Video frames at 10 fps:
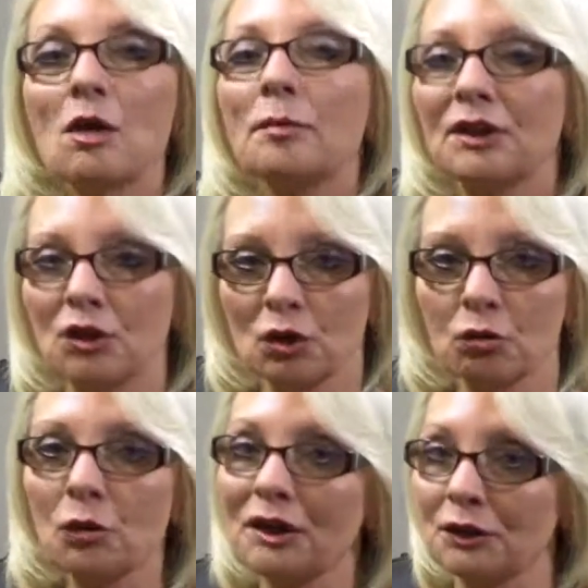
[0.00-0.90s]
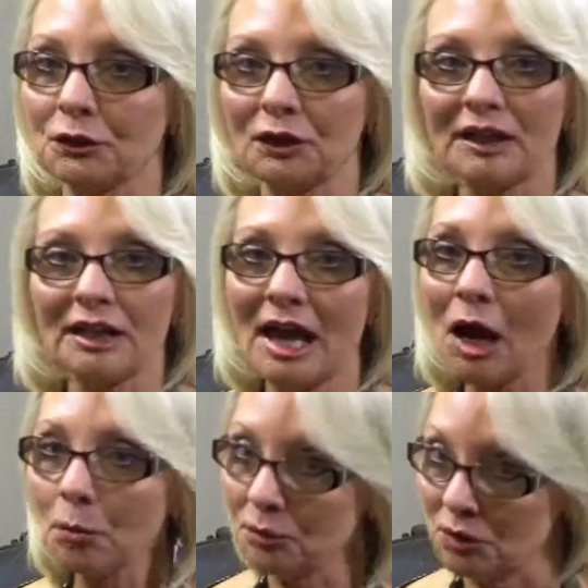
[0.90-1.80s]
But your realtor can
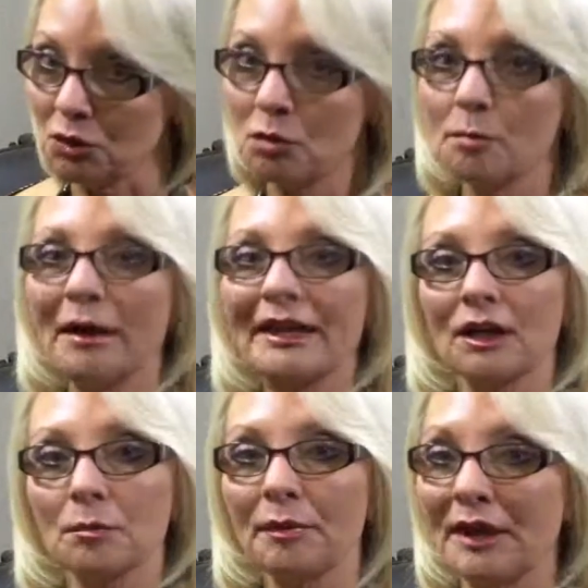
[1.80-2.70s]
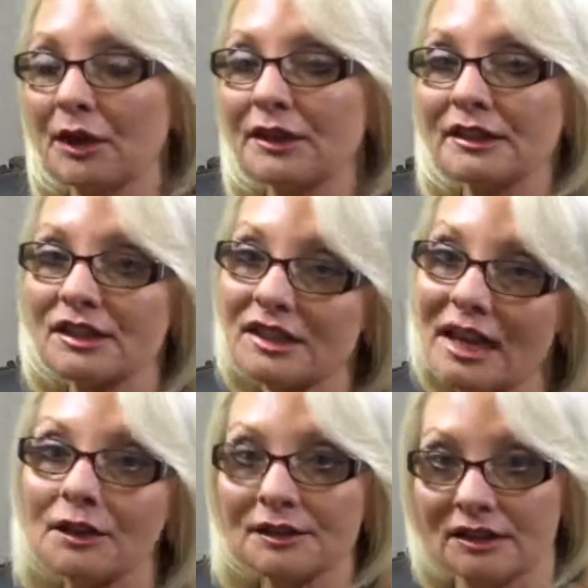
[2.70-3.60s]
help you by comparing
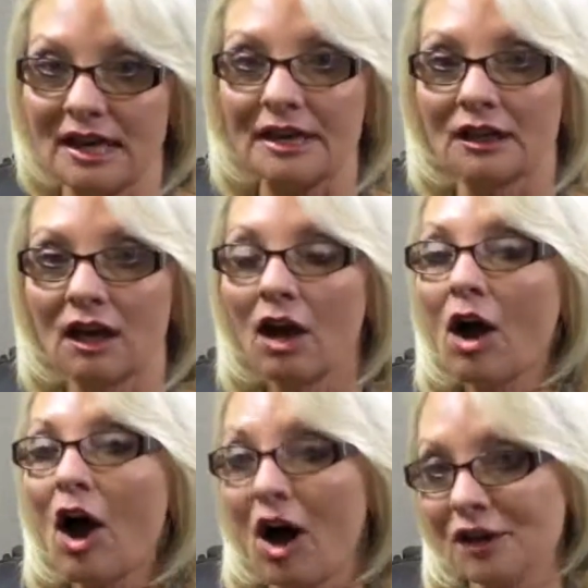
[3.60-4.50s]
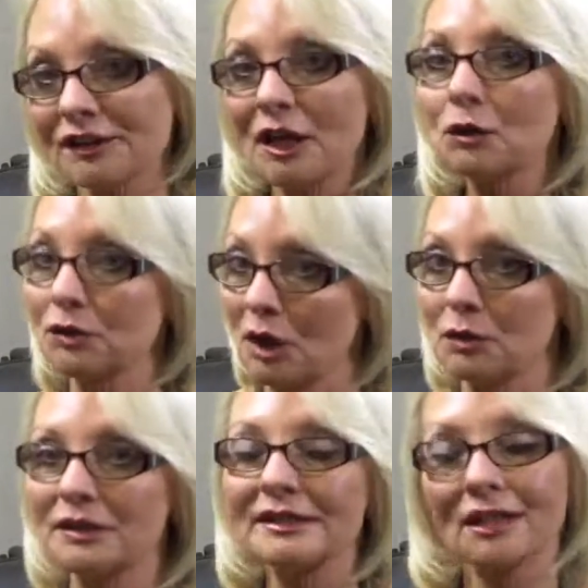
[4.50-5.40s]
sales data, also
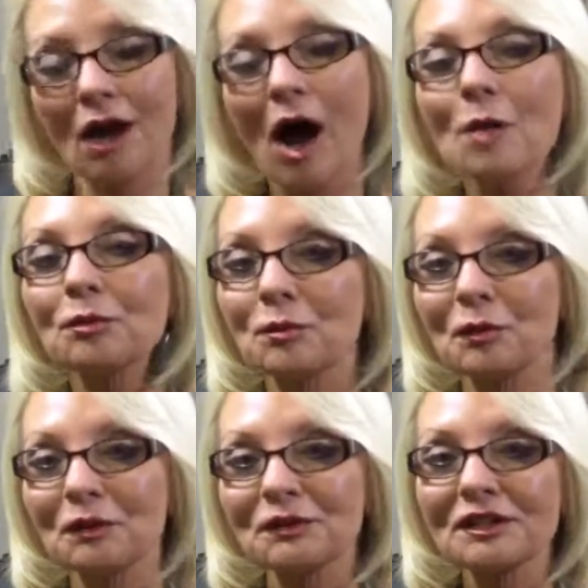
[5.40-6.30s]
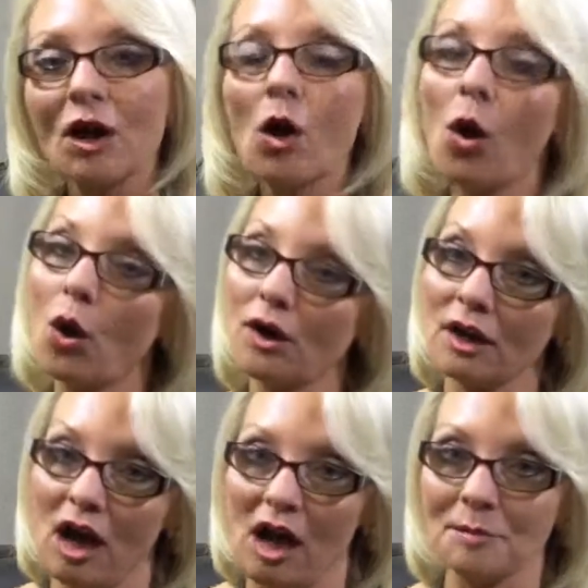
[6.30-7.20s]
known as comparables or
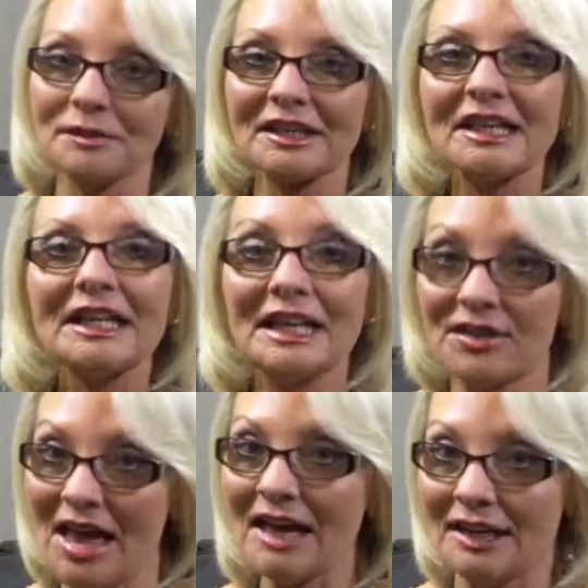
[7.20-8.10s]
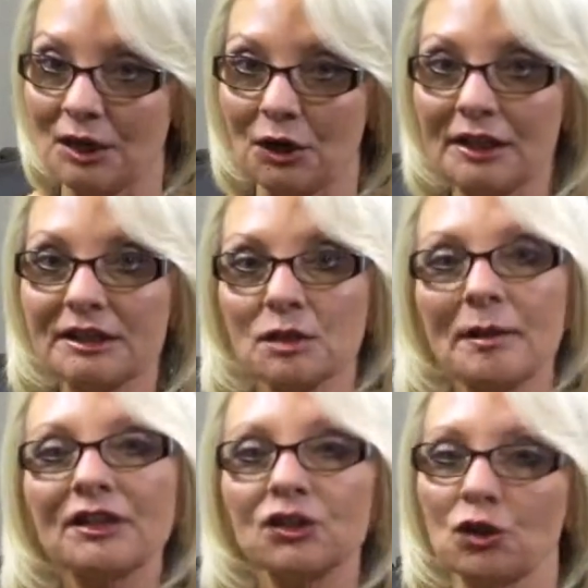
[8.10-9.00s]
comps, in that area to
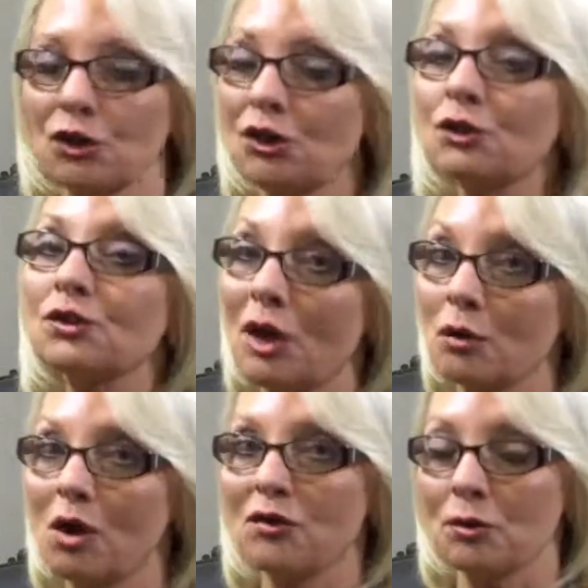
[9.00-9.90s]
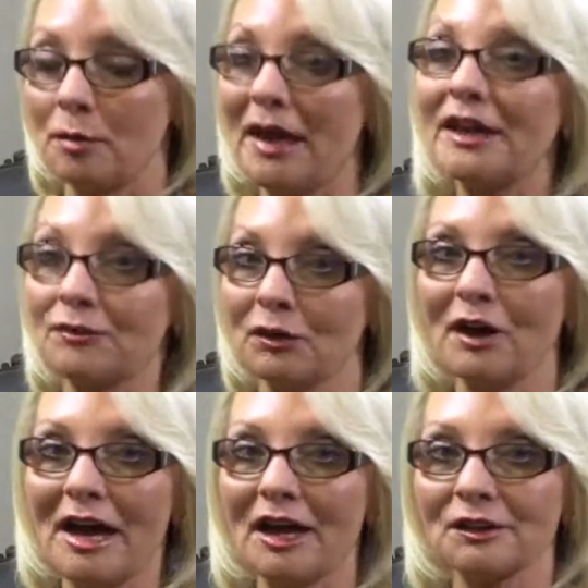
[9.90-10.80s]
make sure you don't overpay for
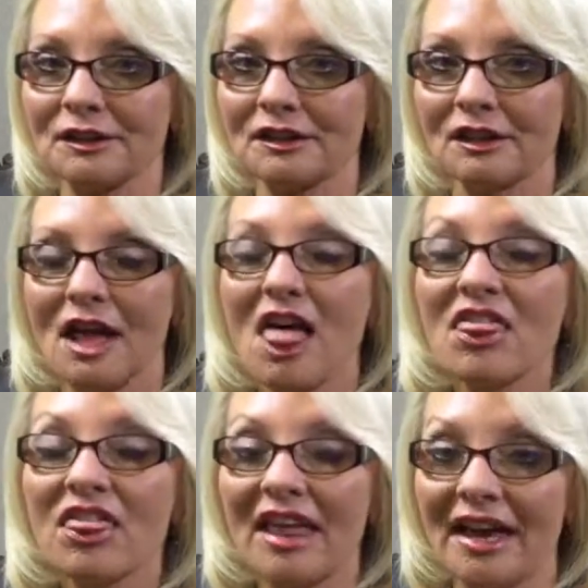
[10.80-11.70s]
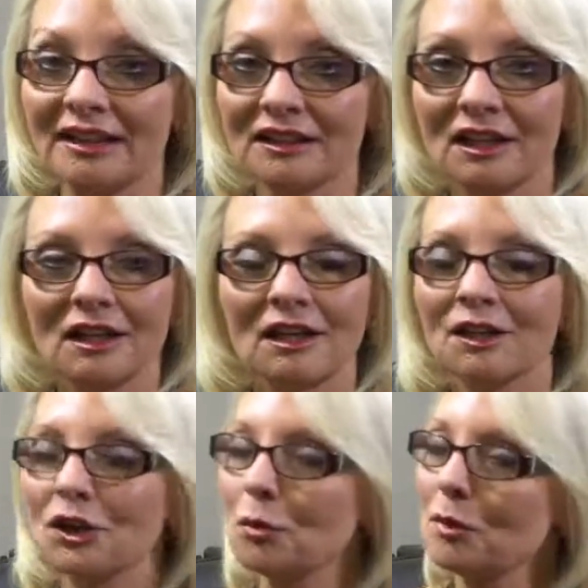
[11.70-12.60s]
a house. Then,
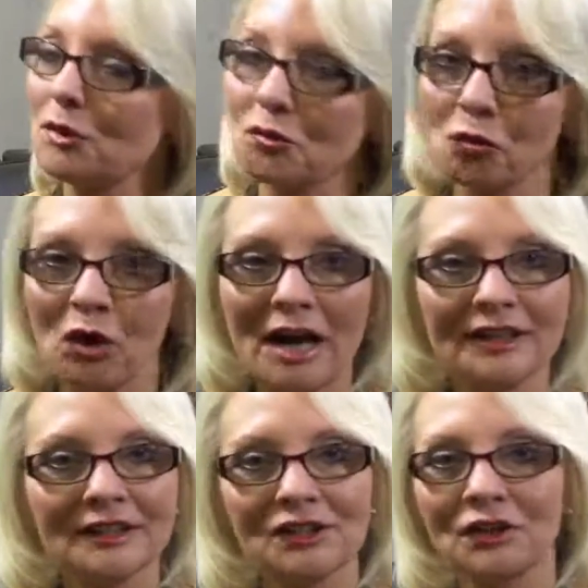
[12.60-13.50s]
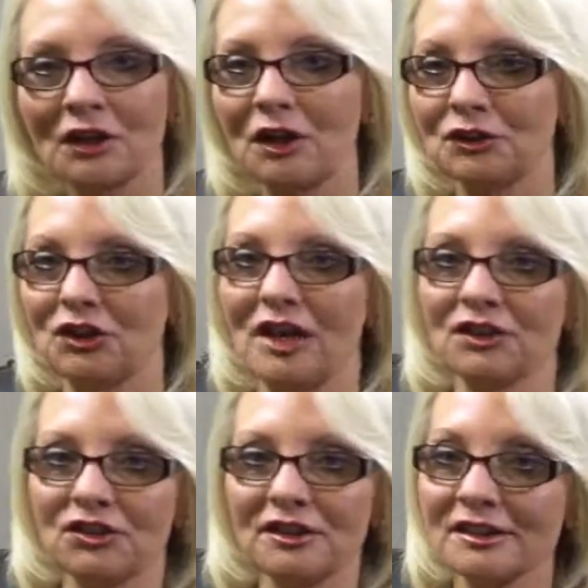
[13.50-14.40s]
you'll move right into
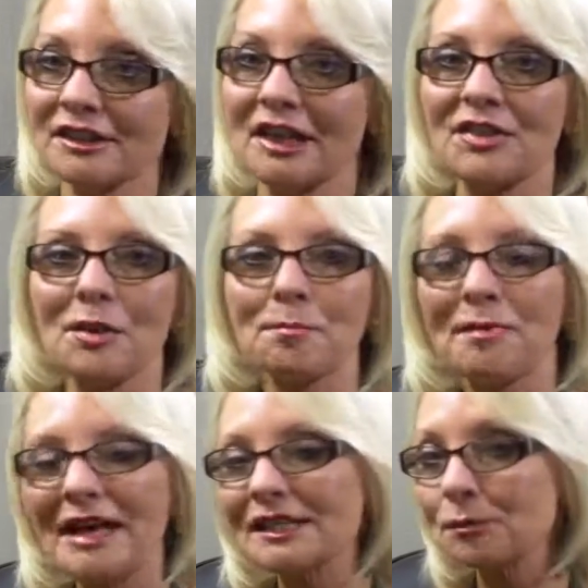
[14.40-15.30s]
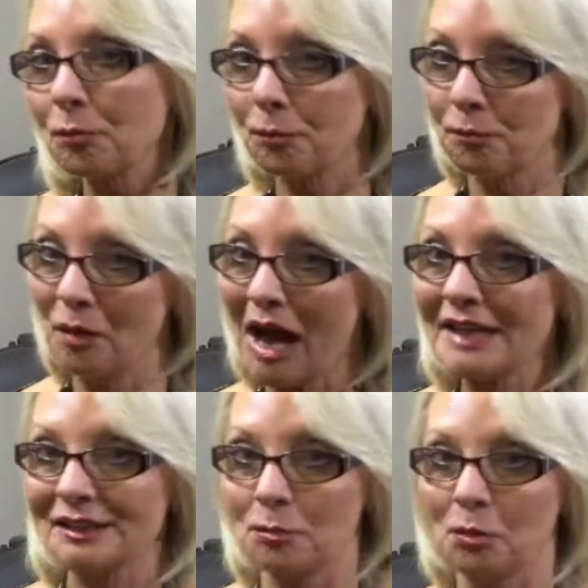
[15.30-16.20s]
negotiations to get the best
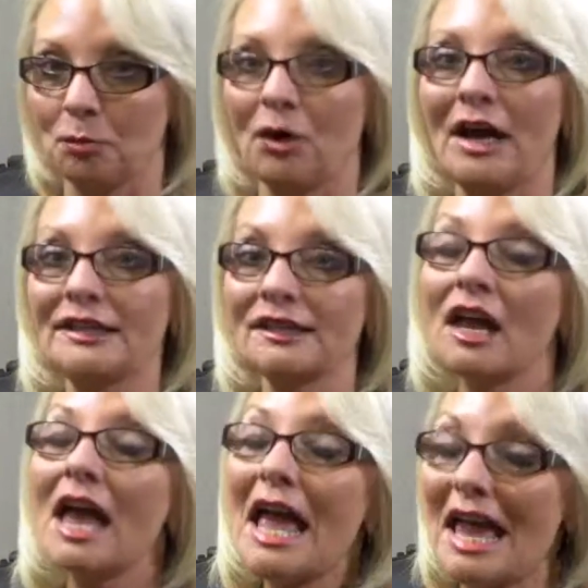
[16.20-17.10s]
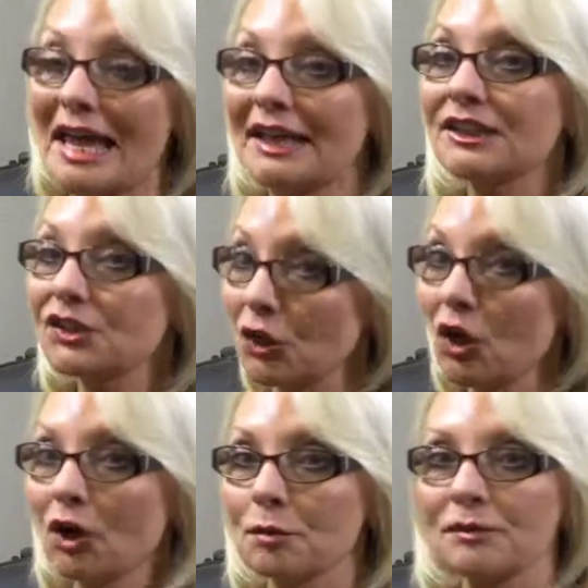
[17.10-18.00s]
possible price and
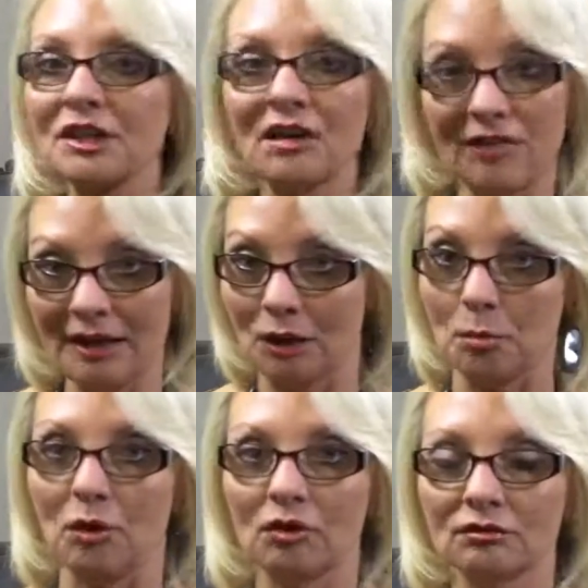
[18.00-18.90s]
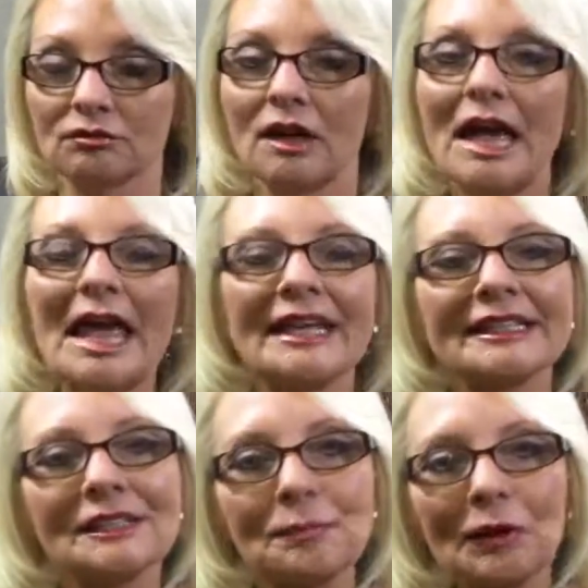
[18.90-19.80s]
terms available. An
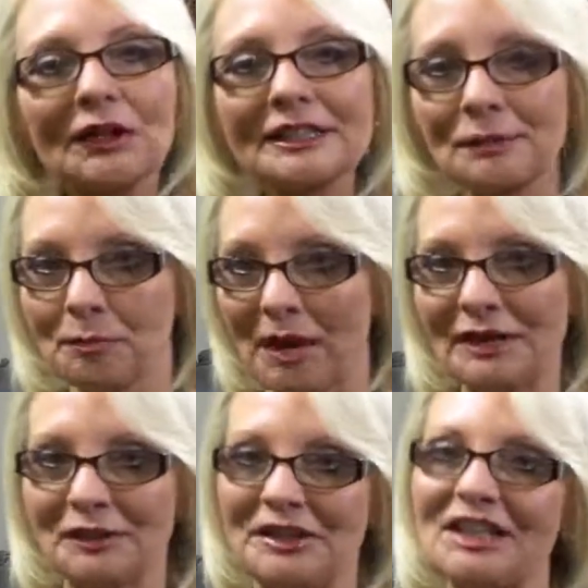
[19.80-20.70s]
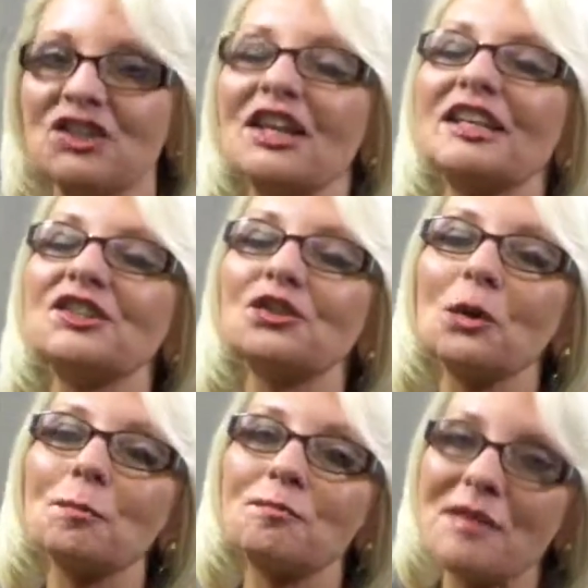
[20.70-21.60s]
experienced buyer's agent is
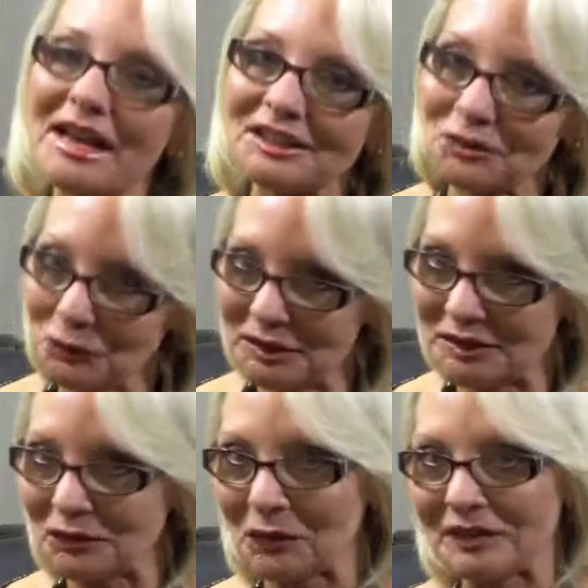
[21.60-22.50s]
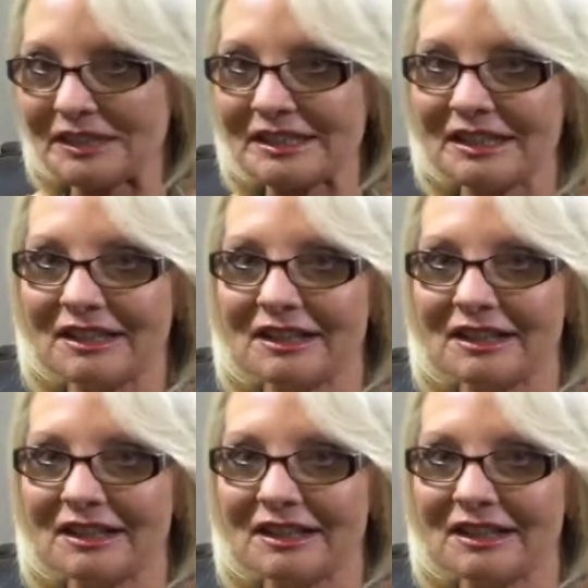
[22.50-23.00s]
your best resource